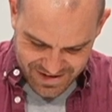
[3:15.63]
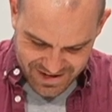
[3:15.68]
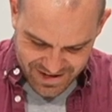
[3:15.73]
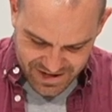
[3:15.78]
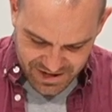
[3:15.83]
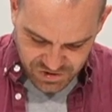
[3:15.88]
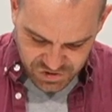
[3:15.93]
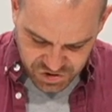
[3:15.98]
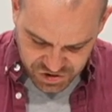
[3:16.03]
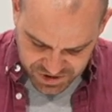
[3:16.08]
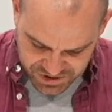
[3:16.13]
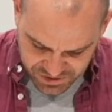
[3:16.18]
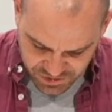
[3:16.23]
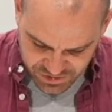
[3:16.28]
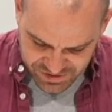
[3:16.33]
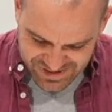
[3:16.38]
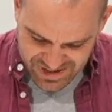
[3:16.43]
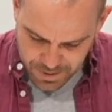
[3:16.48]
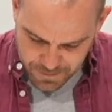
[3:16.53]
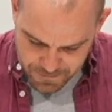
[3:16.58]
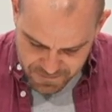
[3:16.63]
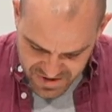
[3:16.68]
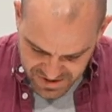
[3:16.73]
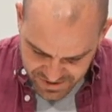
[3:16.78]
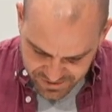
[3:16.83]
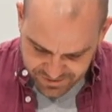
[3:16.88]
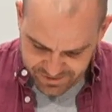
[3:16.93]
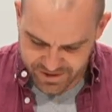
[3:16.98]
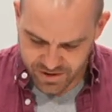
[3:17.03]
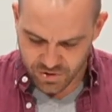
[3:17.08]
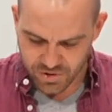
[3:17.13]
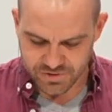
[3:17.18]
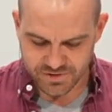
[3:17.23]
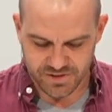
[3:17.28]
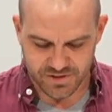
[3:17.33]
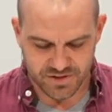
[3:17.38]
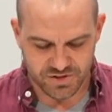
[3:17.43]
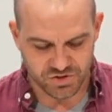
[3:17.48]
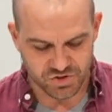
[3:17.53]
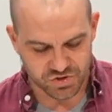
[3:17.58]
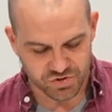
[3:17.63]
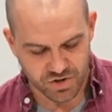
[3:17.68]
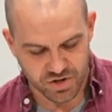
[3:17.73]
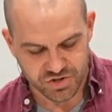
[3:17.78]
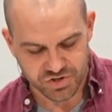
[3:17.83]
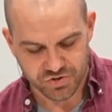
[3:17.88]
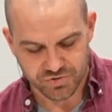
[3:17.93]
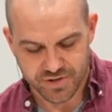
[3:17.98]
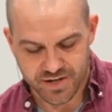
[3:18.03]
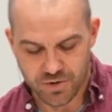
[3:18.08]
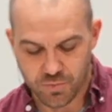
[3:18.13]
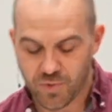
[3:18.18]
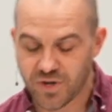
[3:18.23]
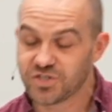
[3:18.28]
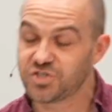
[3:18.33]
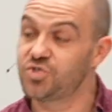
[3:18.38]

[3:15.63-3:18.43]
Engineers immediately halted construction and went